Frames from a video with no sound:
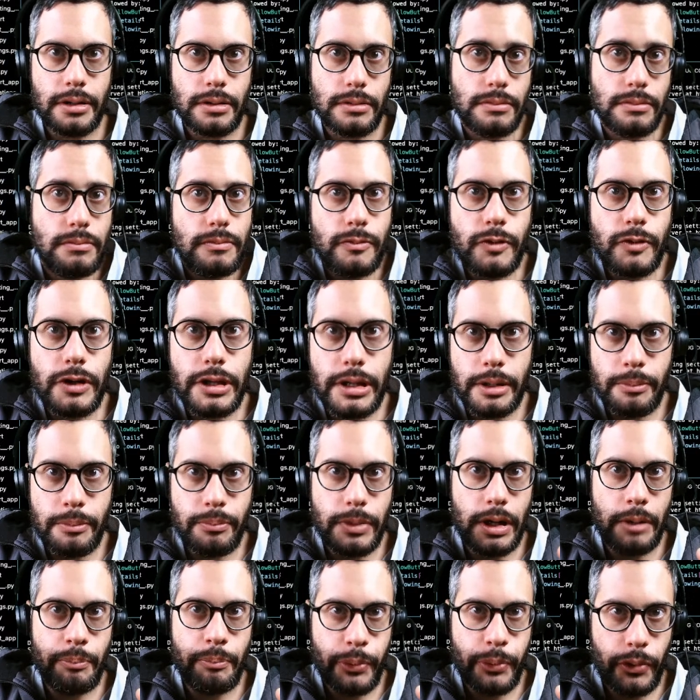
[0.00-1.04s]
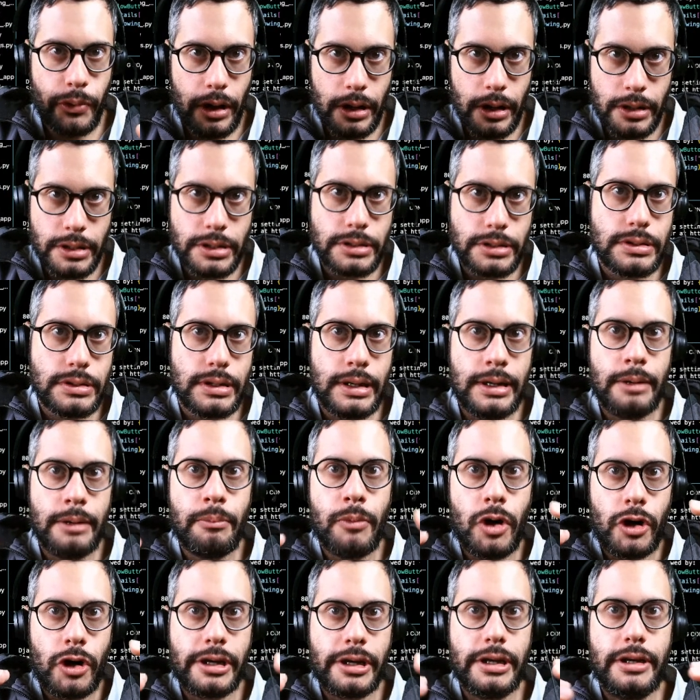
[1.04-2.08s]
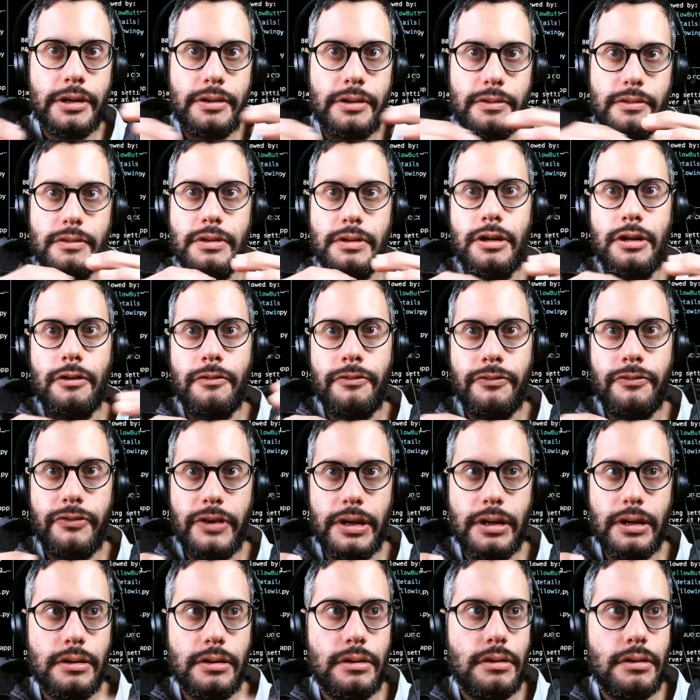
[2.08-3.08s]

really a product and a market fit.